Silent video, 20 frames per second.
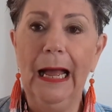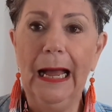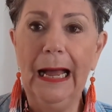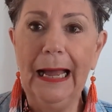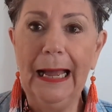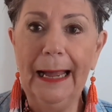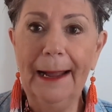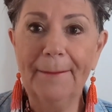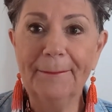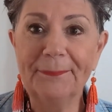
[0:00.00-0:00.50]

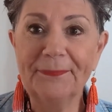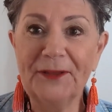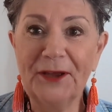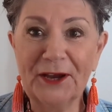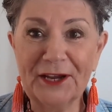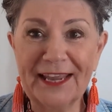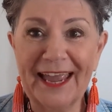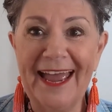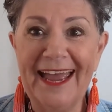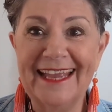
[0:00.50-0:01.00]

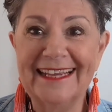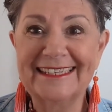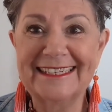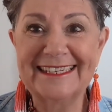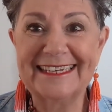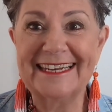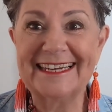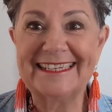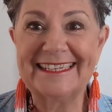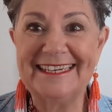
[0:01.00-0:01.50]
Okay,
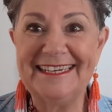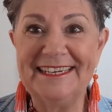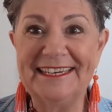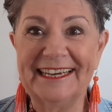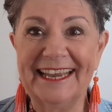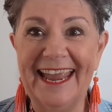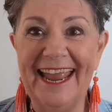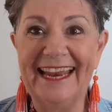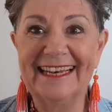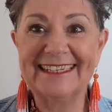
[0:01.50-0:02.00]
until I see you
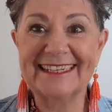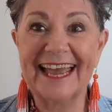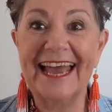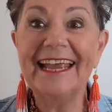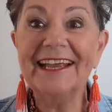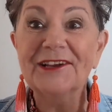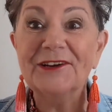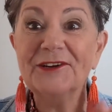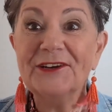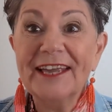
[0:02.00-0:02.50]
again,
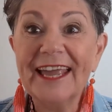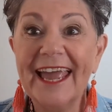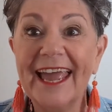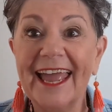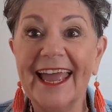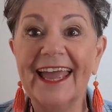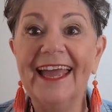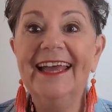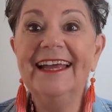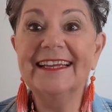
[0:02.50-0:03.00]
take good
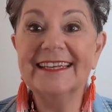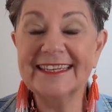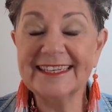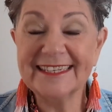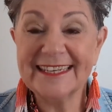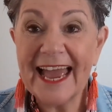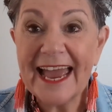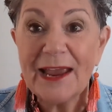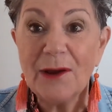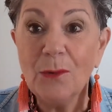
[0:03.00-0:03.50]
care.
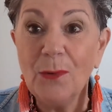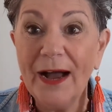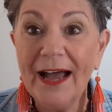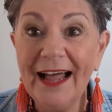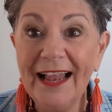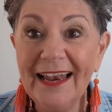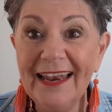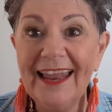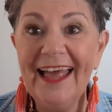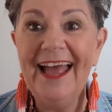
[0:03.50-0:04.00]
Stay
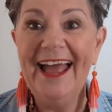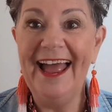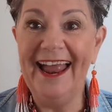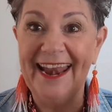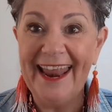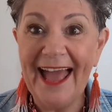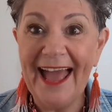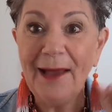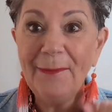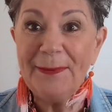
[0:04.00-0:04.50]
well
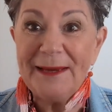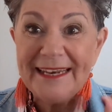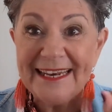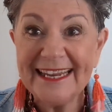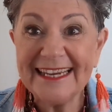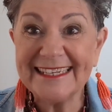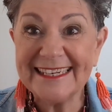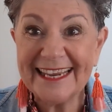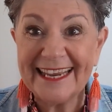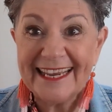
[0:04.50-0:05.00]
and happy
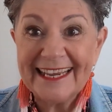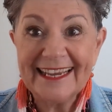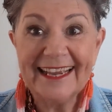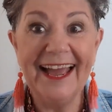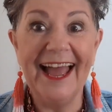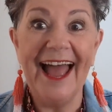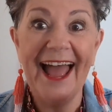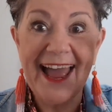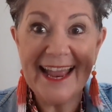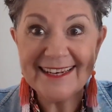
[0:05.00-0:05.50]
knitting
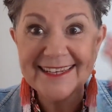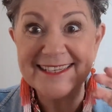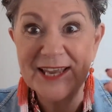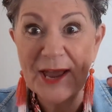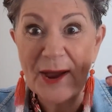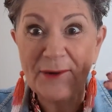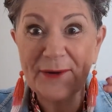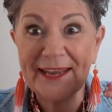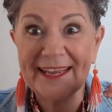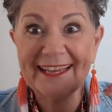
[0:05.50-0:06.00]
and
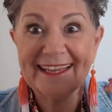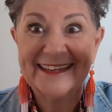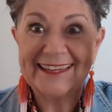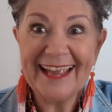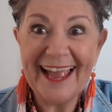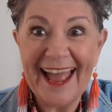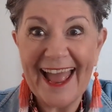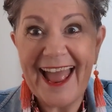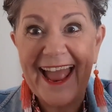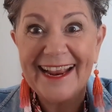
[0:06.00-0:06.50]
sewing
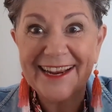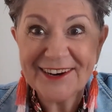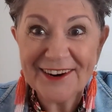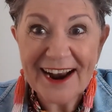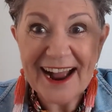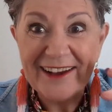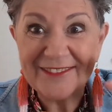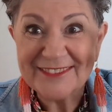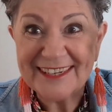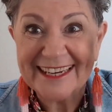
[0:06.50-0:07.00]
and
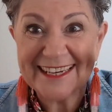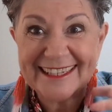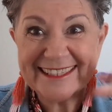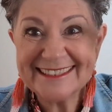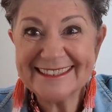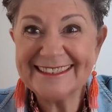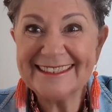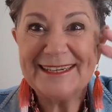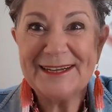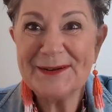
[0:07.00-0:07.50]

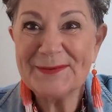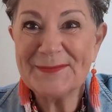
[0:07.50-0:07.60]
crafting.